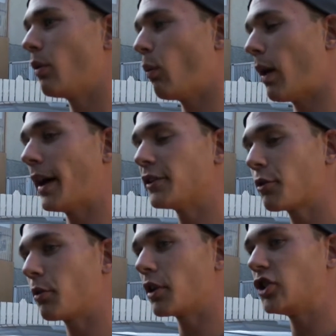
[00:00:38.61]
why it's
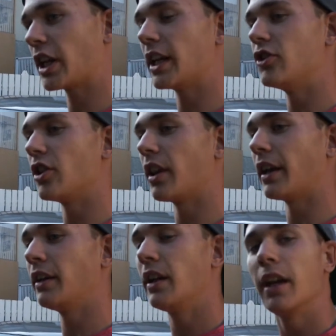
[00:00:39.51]
throwing a check engine
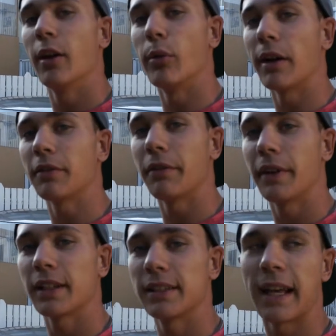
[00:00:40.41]
light. We have to
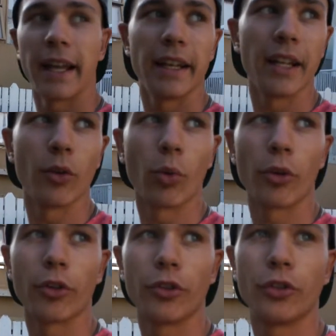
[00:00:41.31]
fix that in
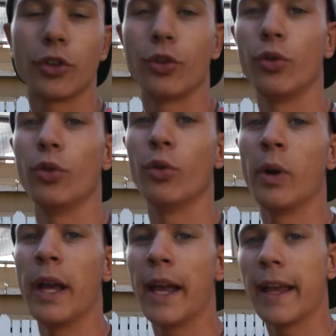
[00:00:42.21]
order
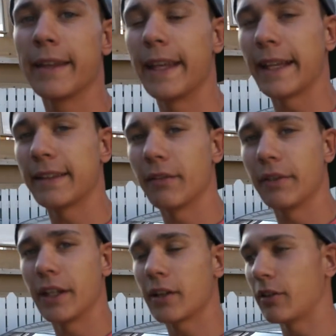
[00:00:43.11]
to get the
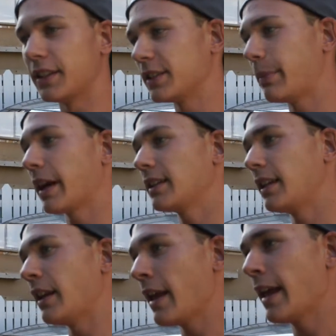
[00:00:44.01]
vehicle
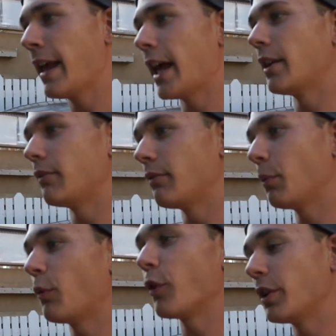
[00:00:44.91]
inspected and
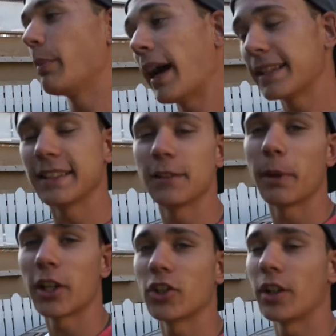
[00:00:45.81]
for it to pass
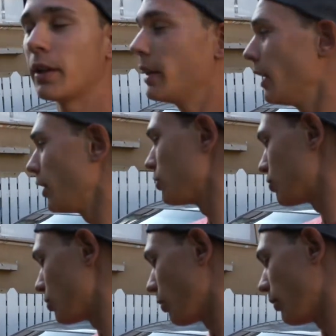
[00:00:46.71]
inspection.
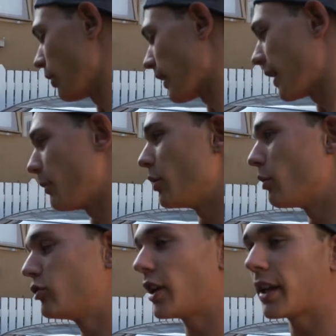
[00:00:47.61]
So there can be
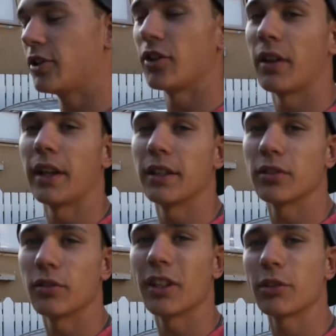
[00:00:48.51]
no check engine light.
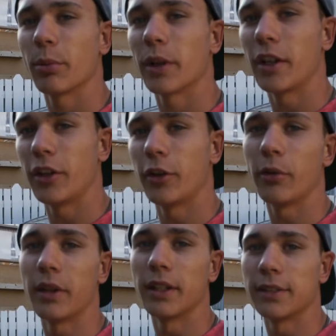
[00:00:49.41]
So that's what we're going to
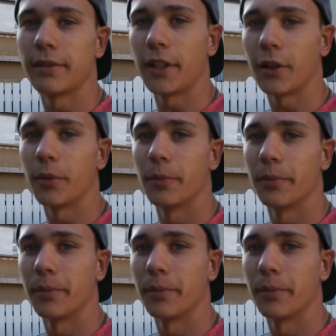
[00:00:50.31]
do in this video.